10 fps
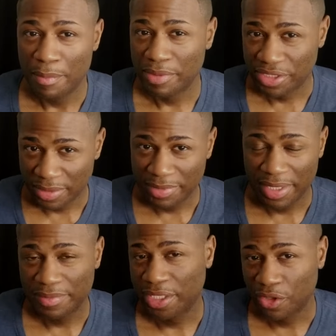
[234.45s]
but
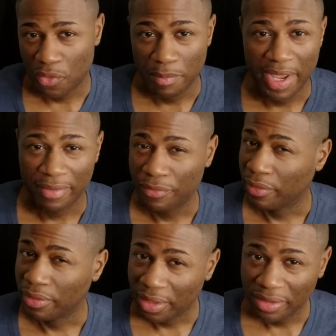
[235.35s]
sometimes I go back for
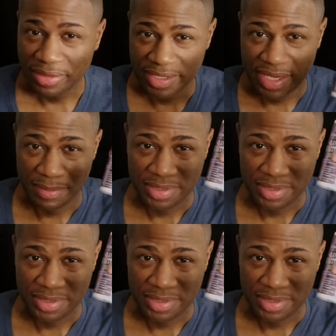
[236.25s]
another dime